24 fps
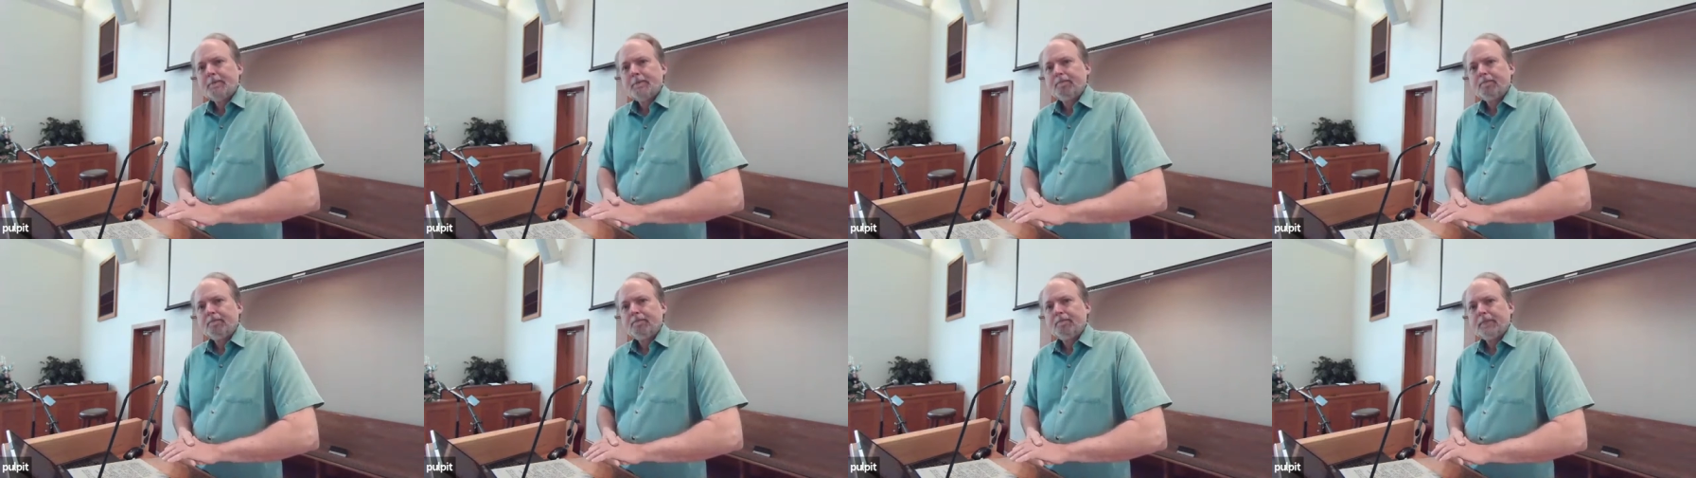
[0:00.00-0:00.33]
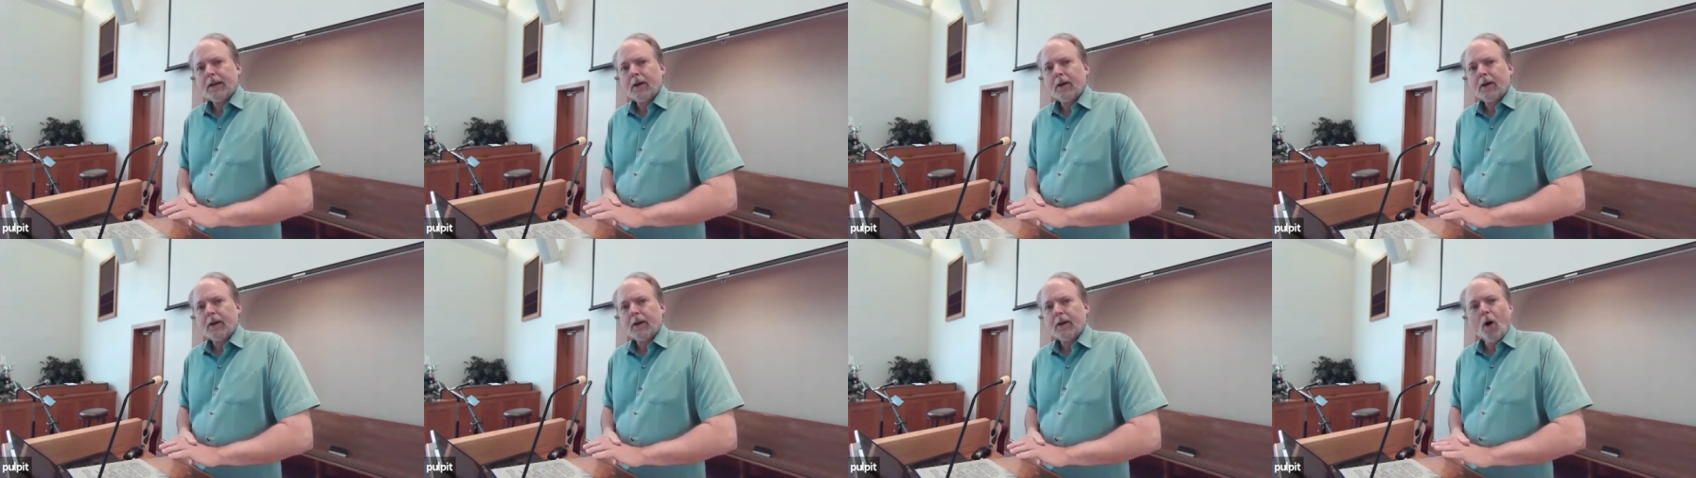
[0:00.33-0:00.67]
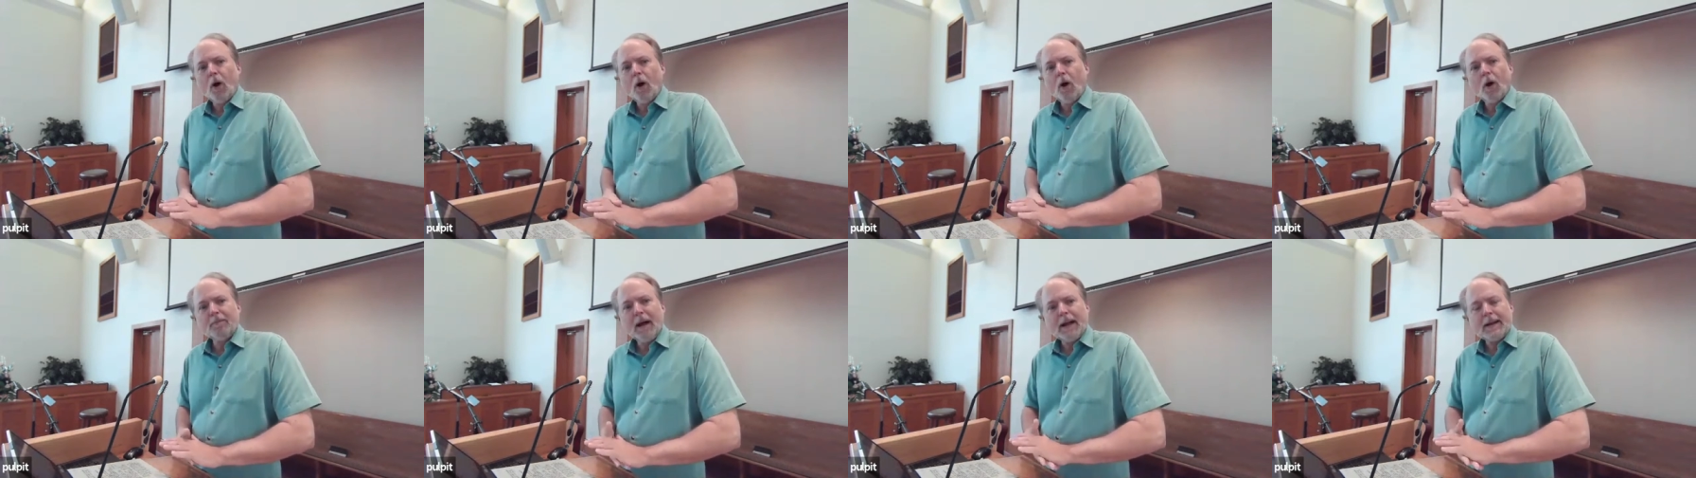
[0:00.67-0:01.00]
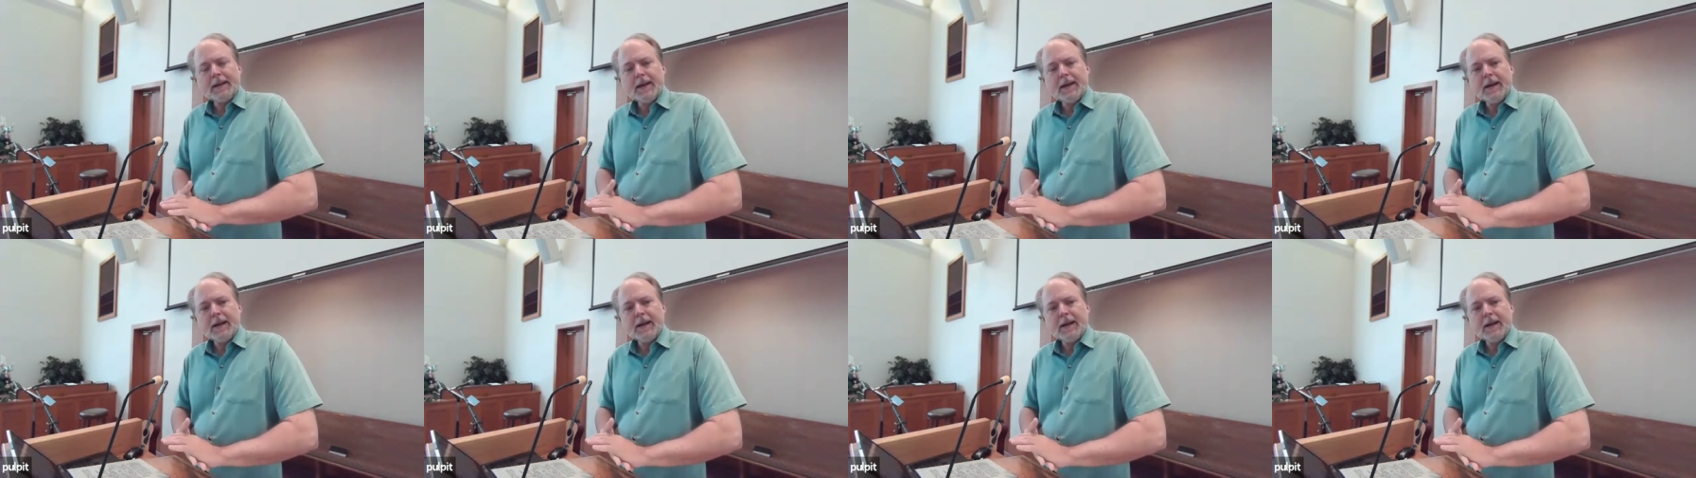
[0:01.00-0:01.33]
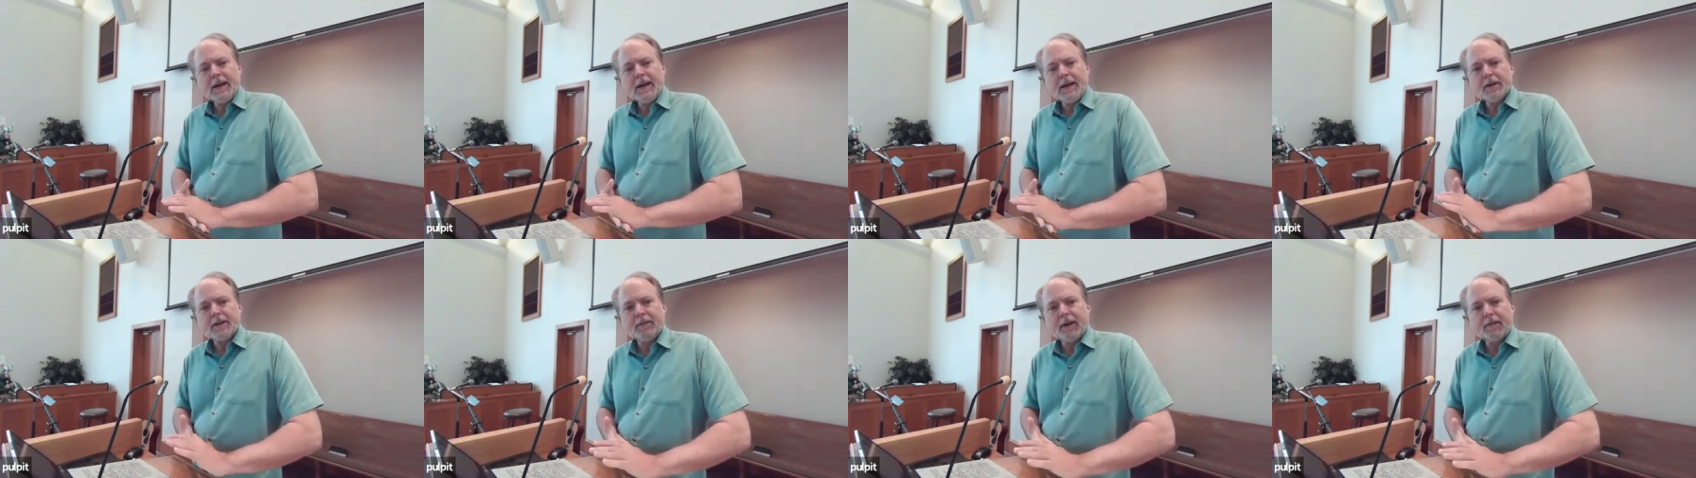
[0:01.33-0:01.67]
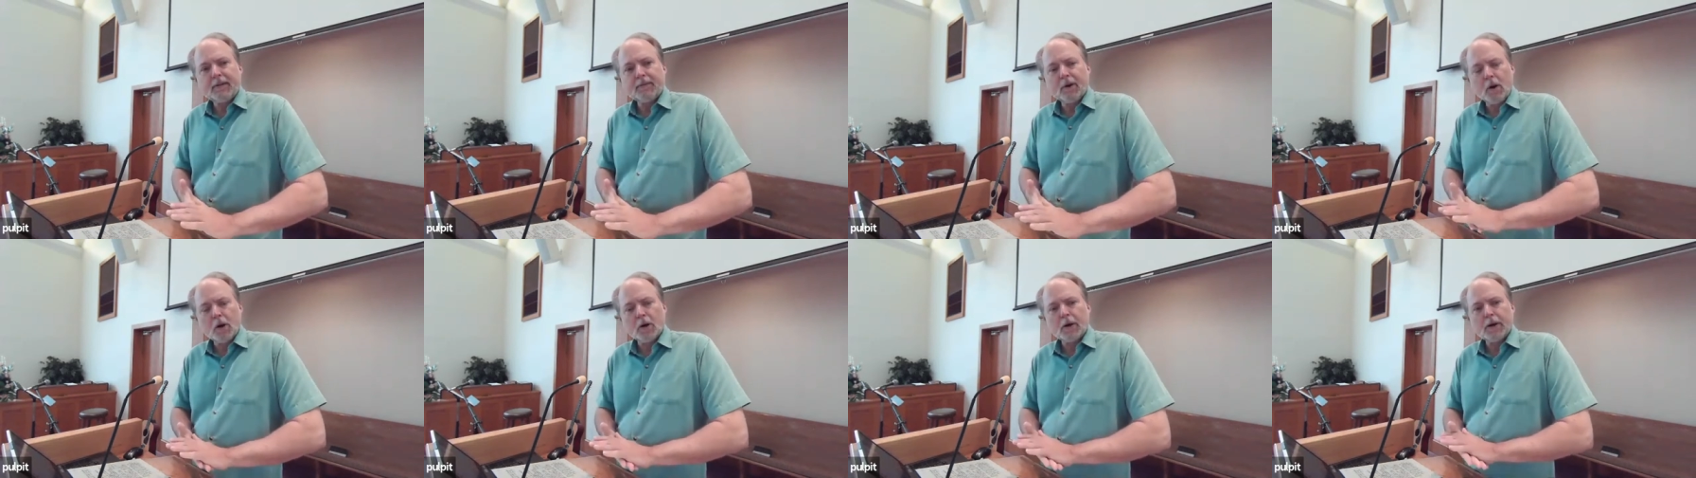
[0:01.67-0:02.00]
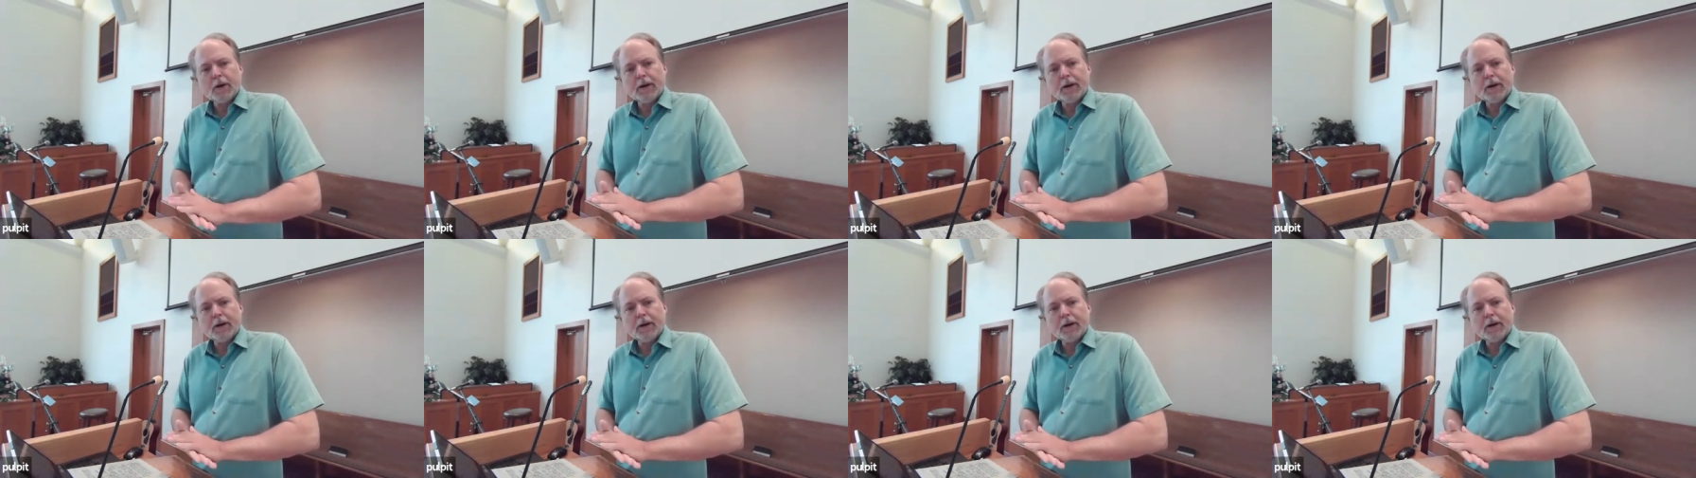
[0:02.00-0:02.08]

In all of my years, I've never heard